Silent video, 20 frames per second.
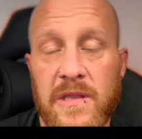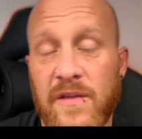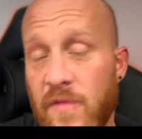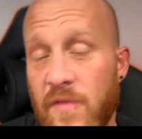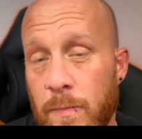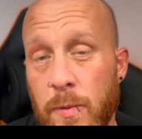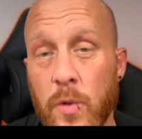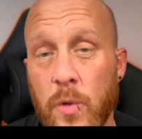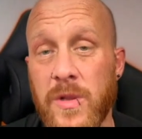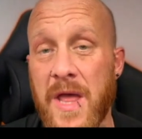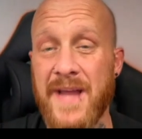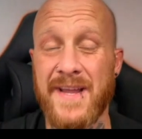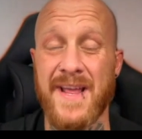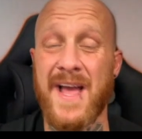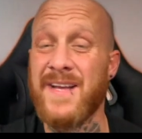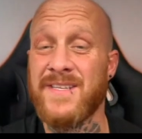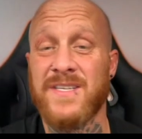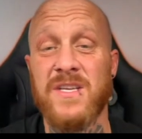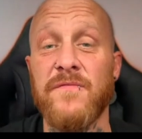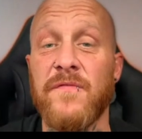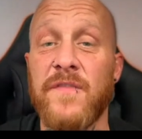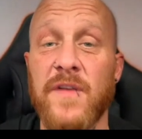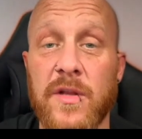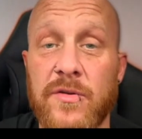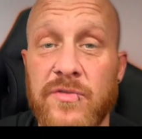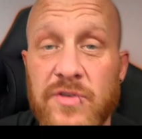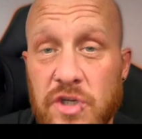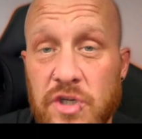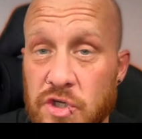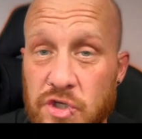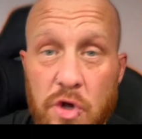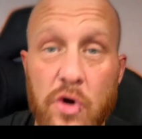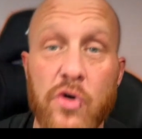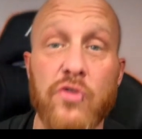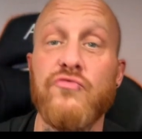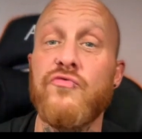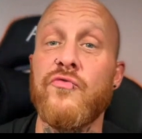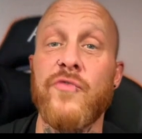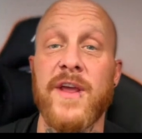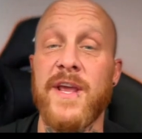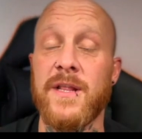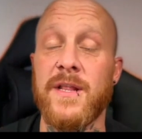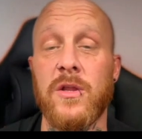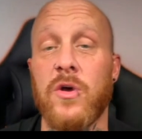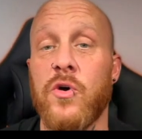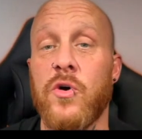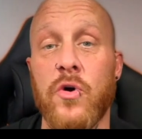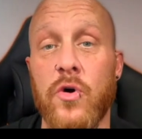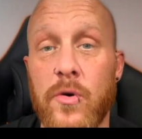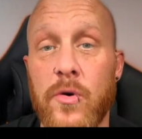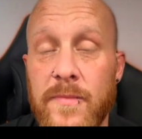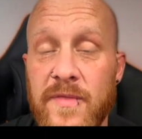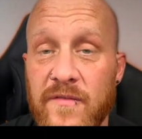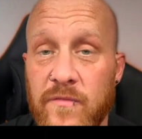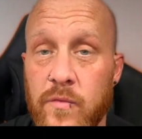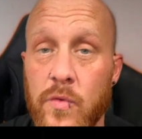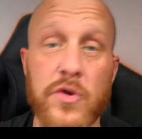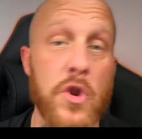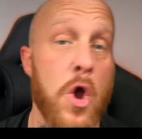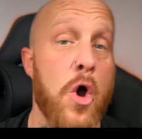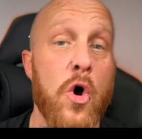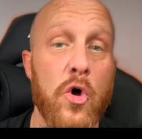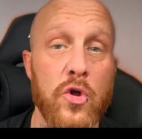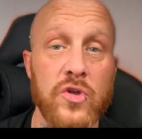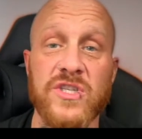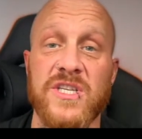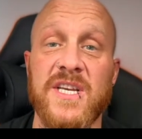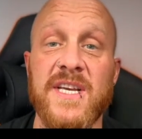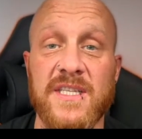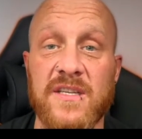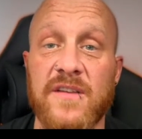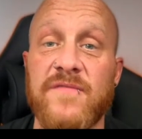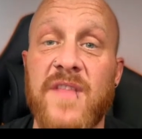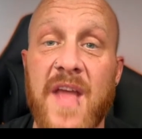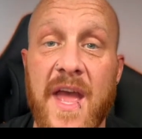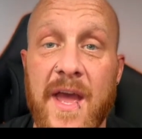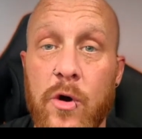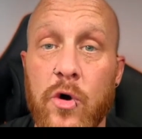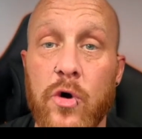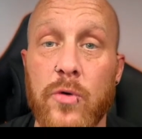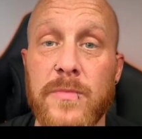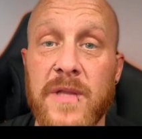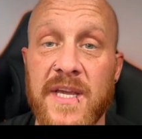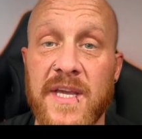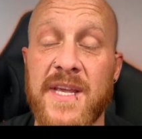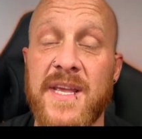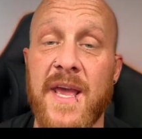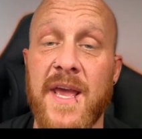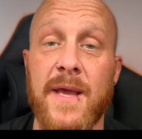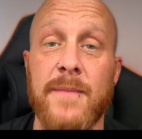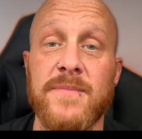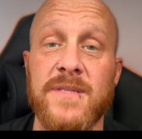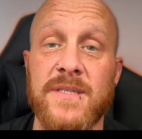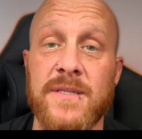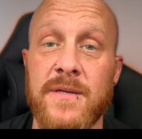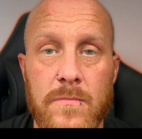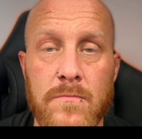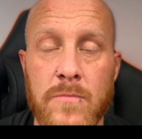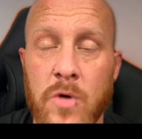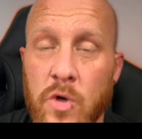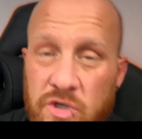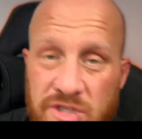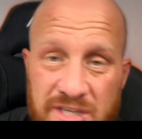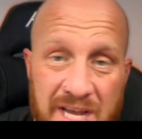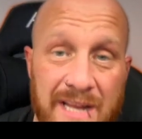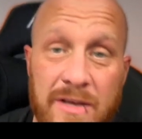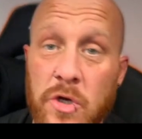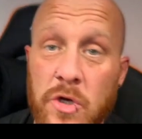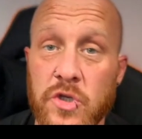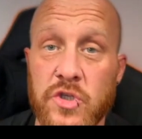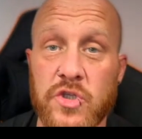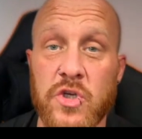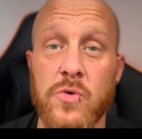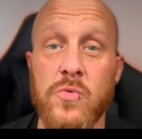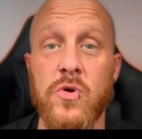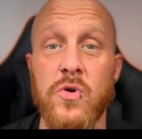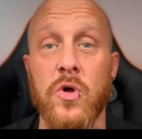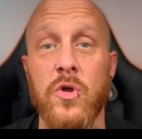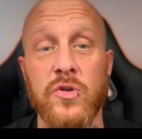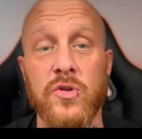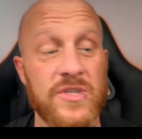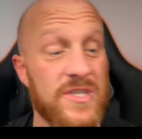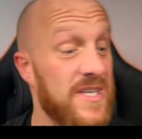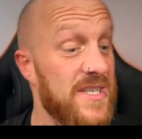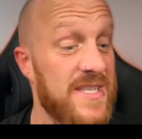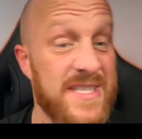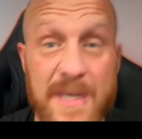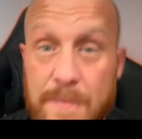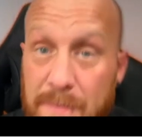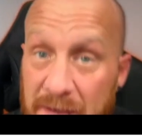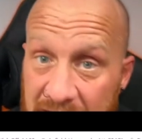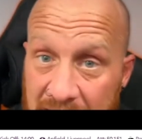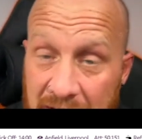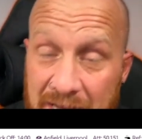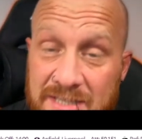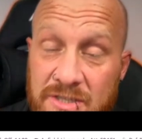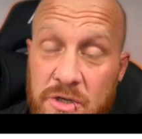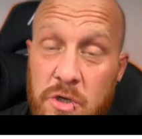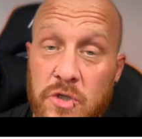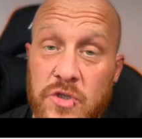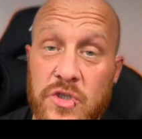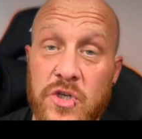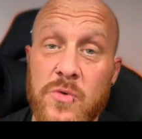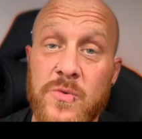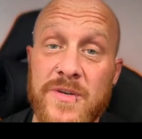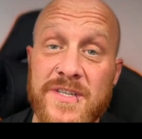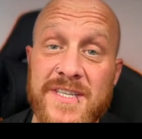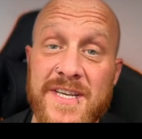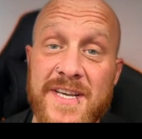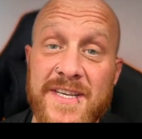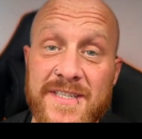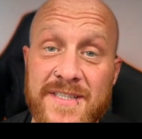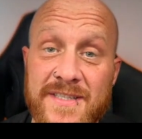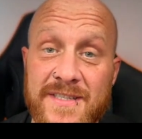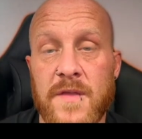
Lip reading: Liverpool, like Aston Villa, are just unreal at home. They've won all six of their home league games. Mo Salah got two goals, Tsimikas got two assists,